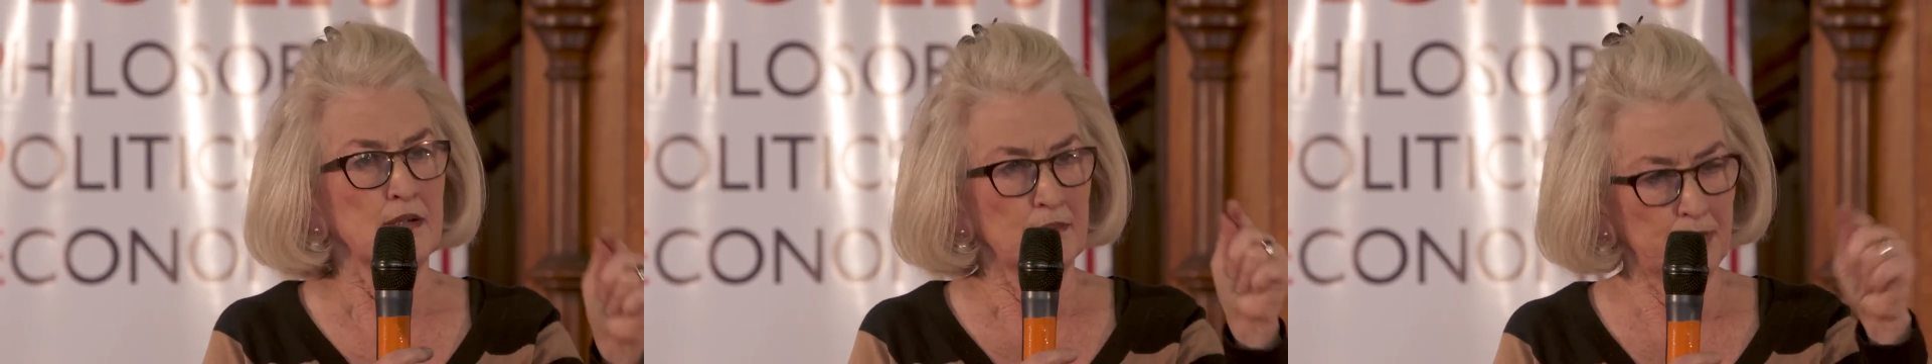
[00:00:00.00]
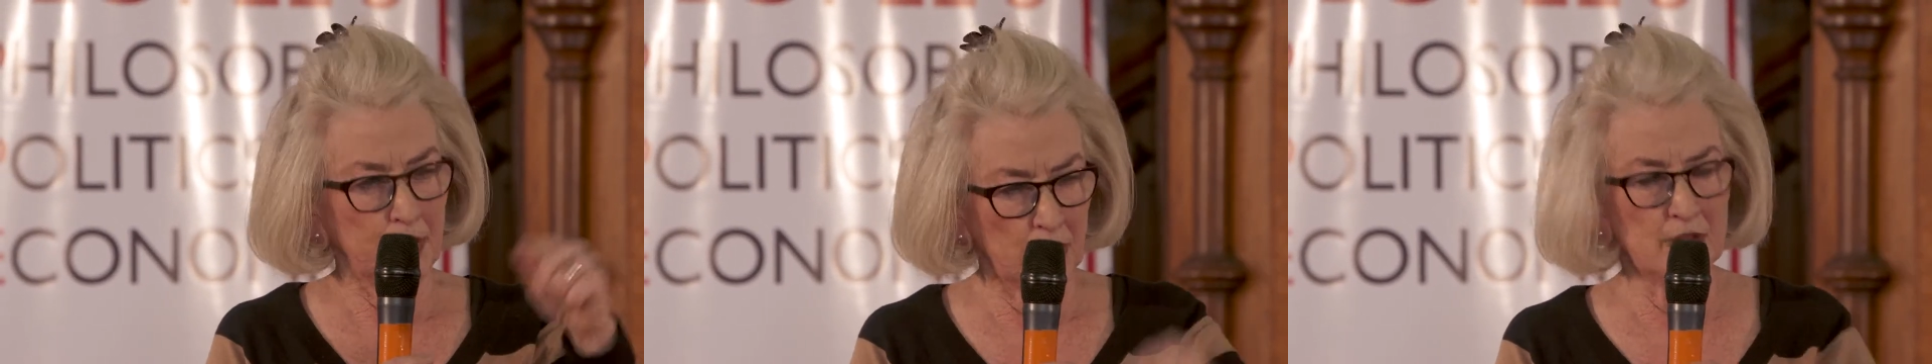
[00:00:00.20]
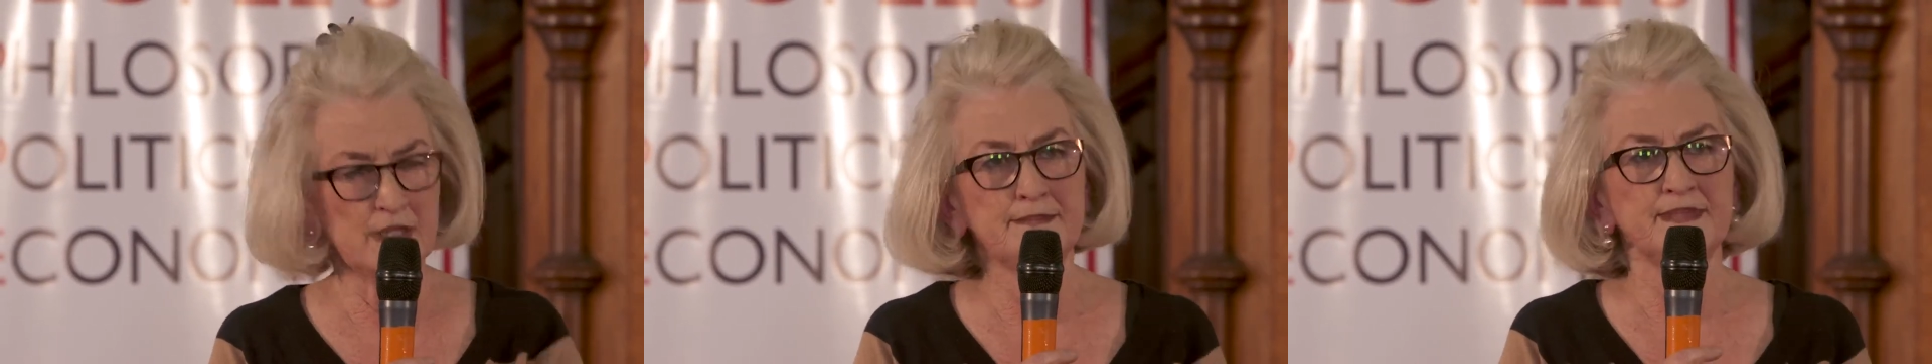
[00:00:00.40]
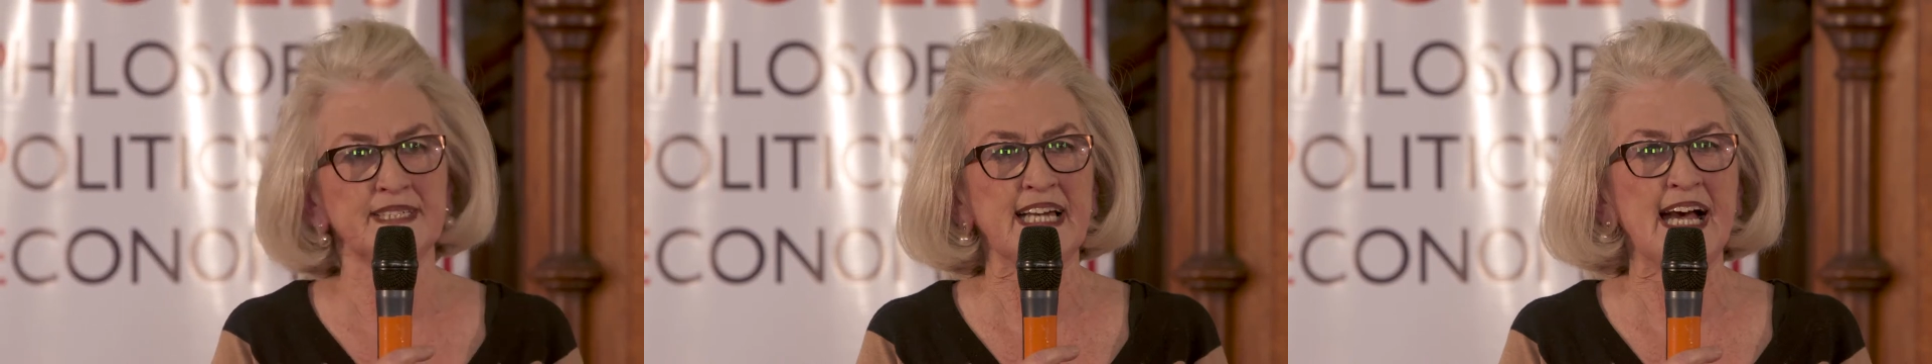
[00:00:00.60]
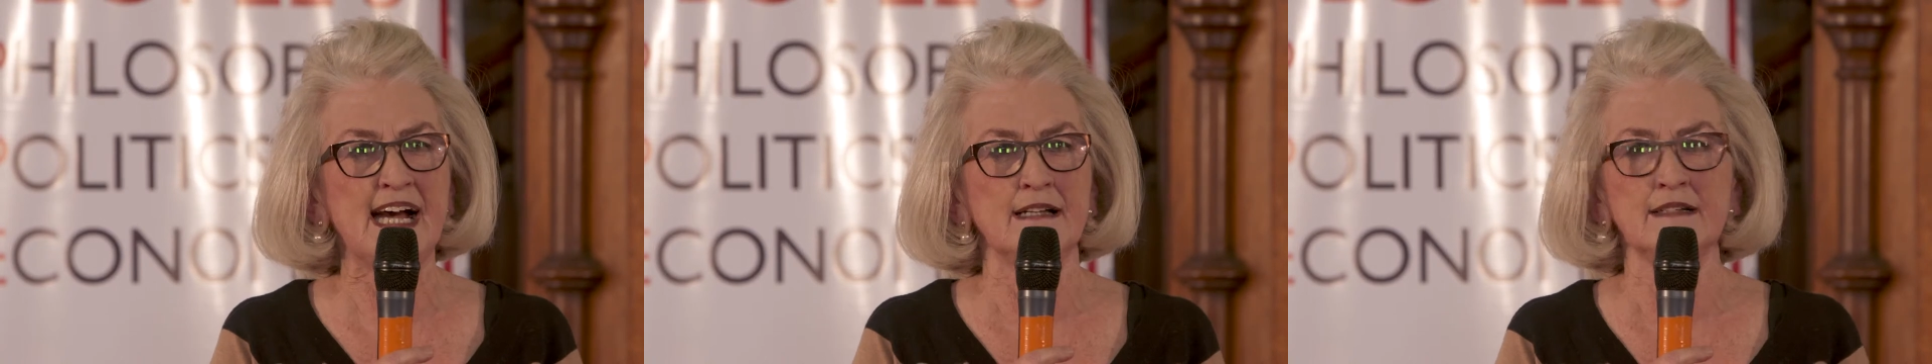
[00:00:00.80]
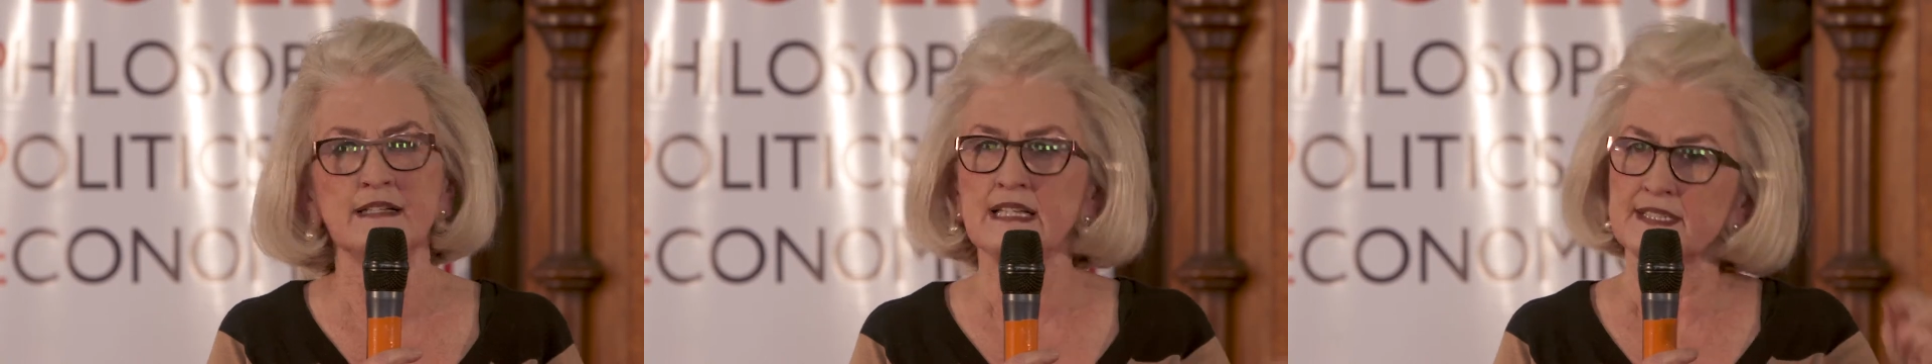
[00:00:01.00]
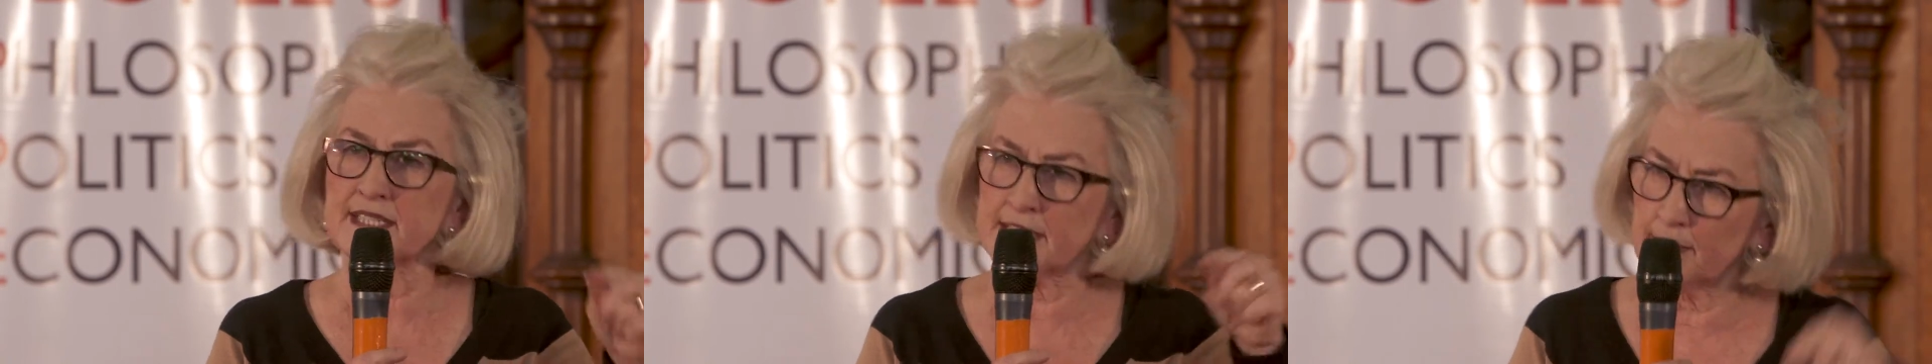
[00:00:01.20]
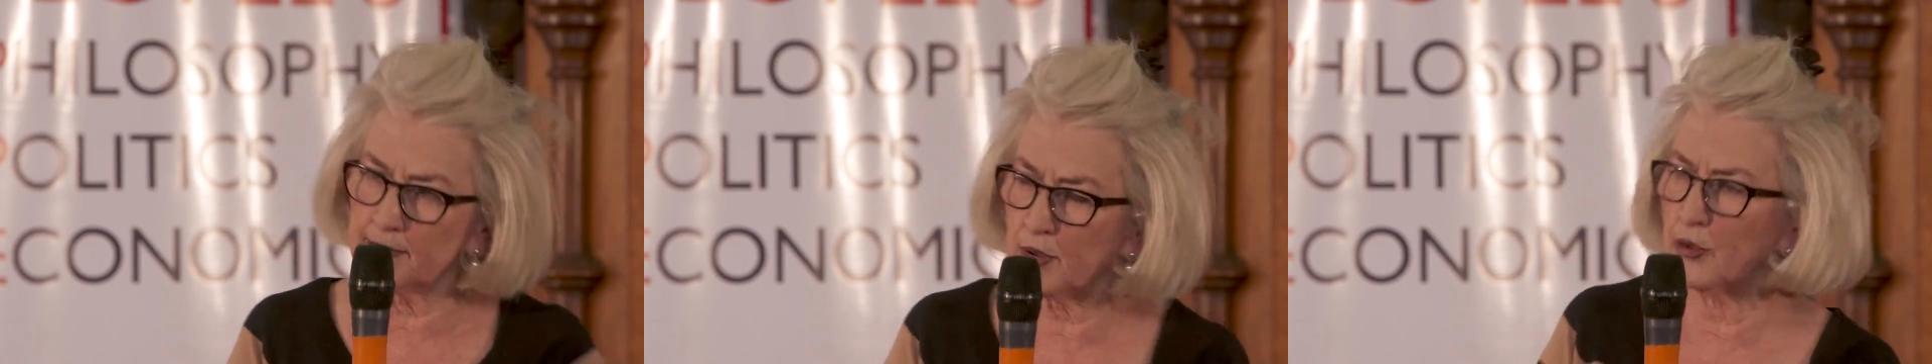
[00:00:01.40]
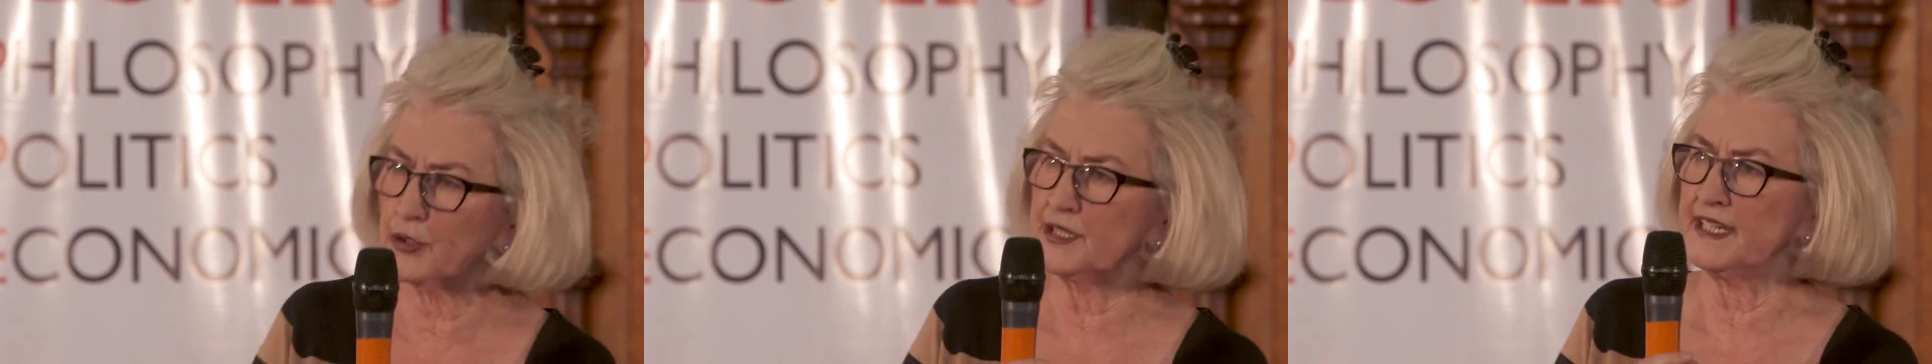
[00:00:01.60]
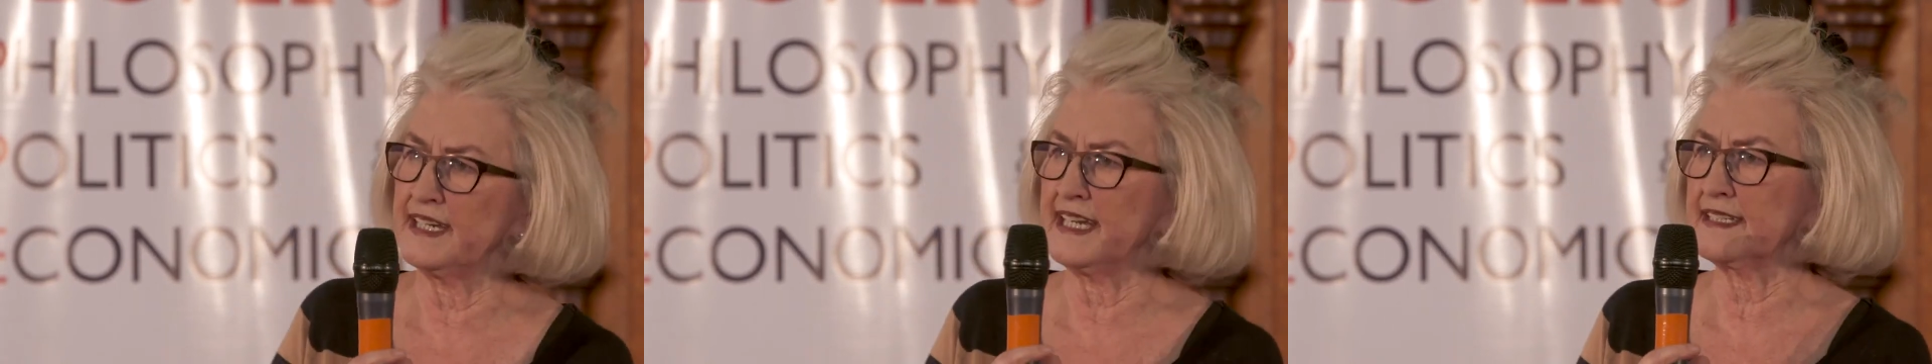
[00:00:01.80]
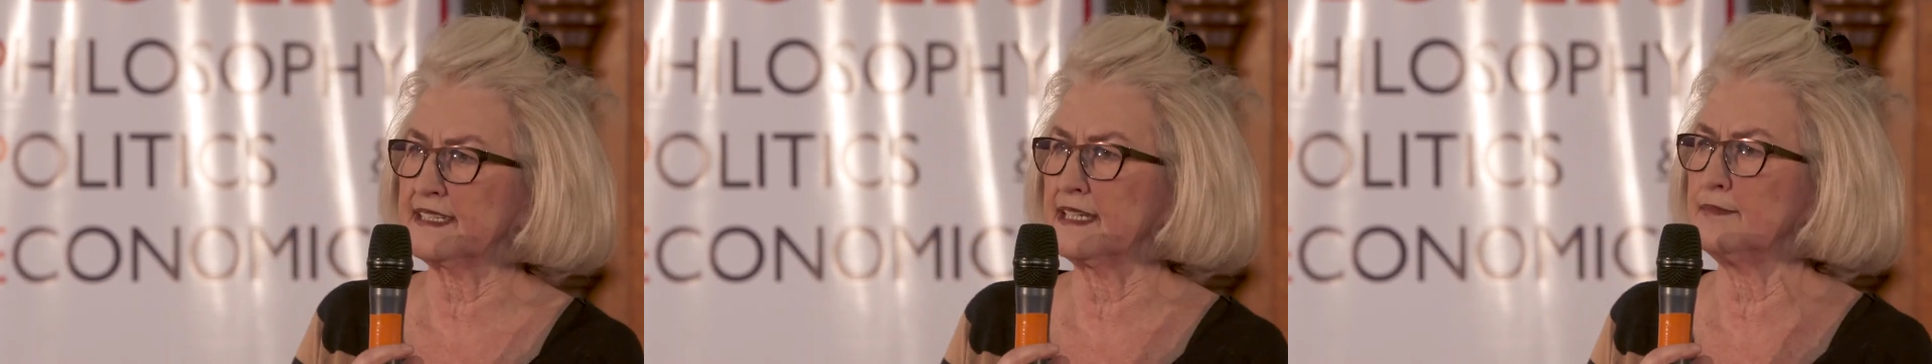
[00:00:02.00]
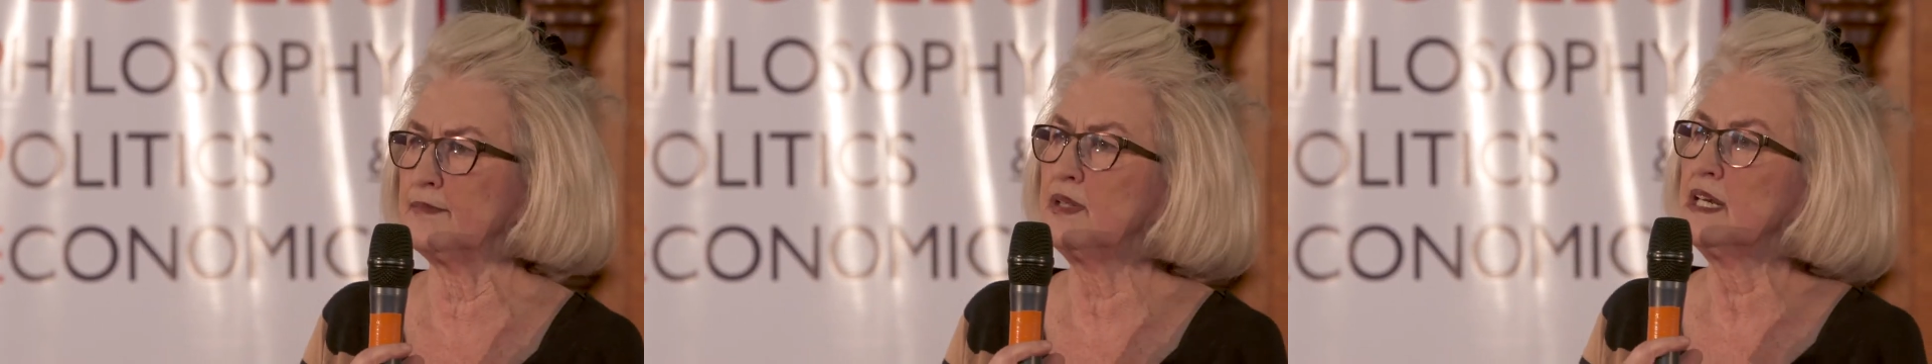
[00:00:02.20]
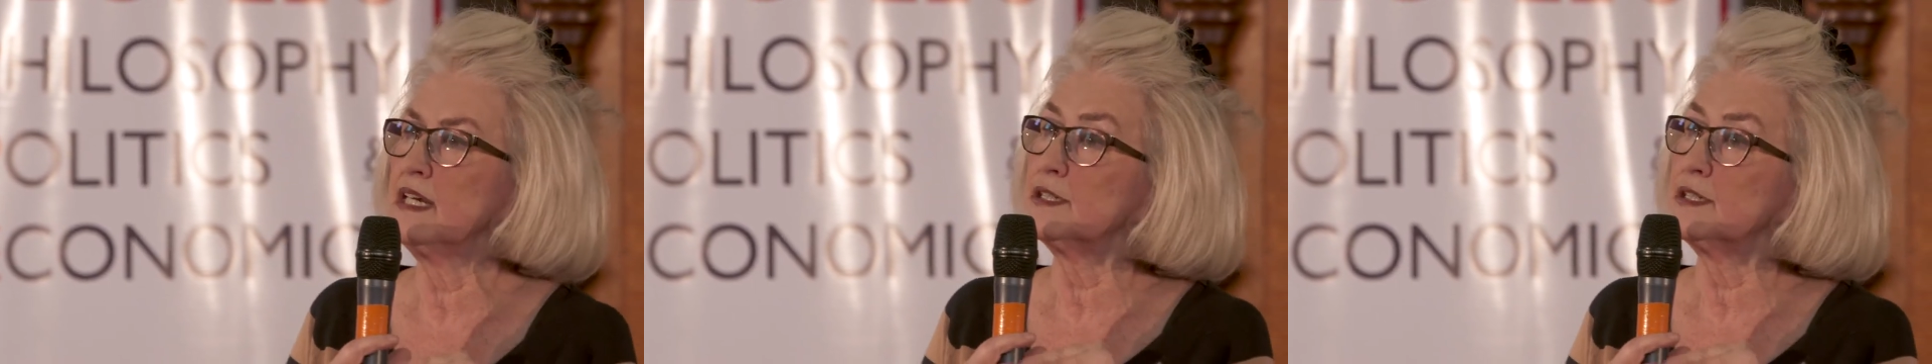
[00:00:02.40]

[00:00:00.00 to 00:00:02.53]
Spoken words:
pull them down, subordinate them